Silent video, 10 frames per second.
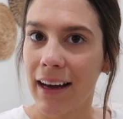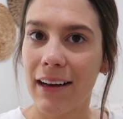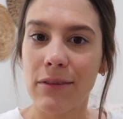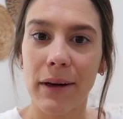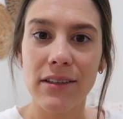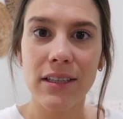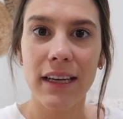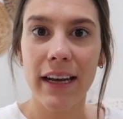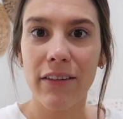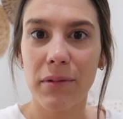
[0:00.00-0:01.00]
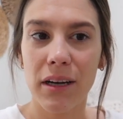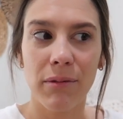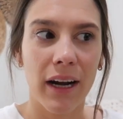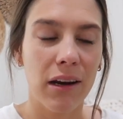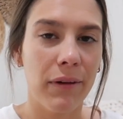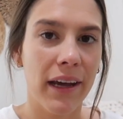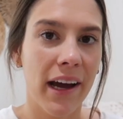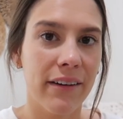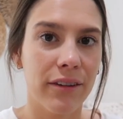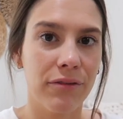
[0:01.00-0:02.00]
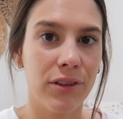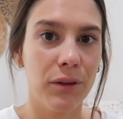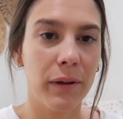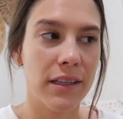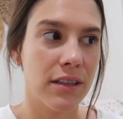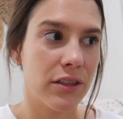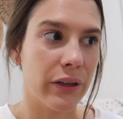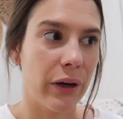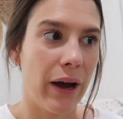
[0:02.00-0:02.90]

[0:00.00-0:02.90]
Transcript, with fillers: I'm about to get everybody ready. We have a few places to go.